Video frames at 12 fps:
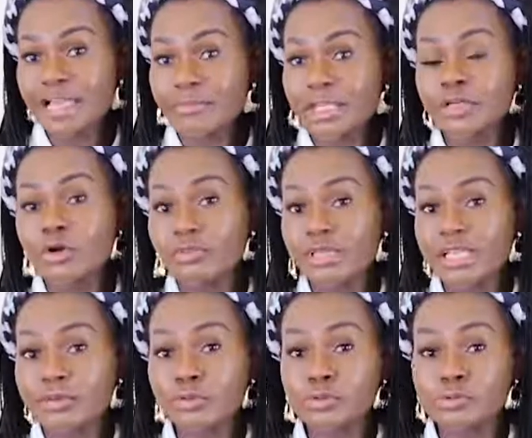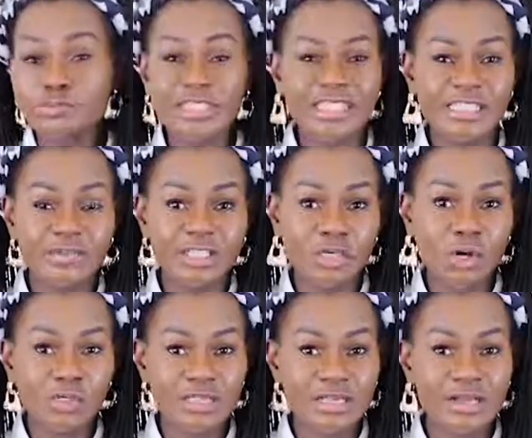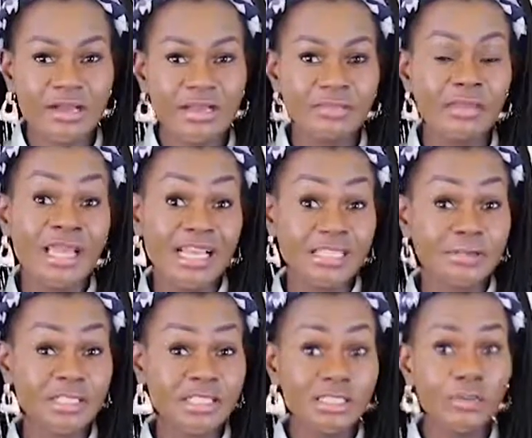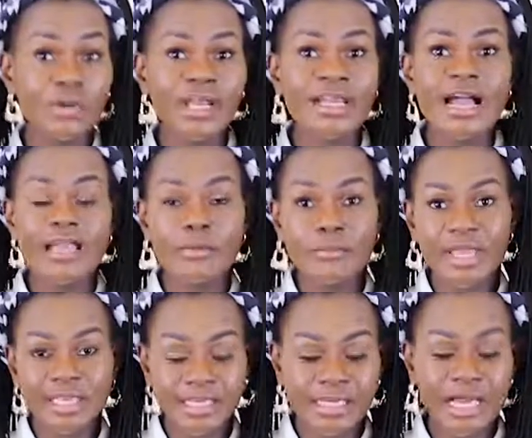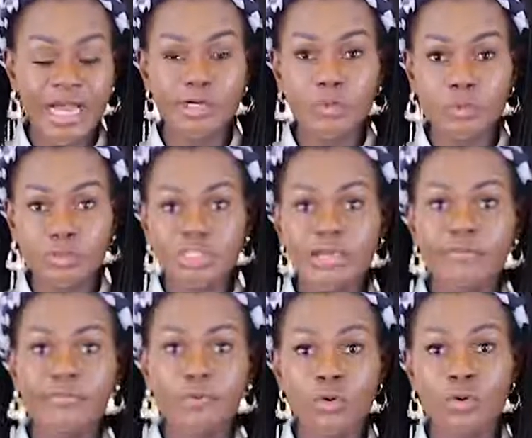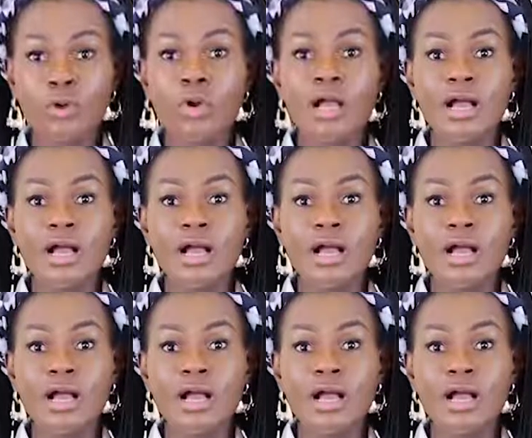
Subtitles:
may not be able to receive it on time, especially when I am making an order for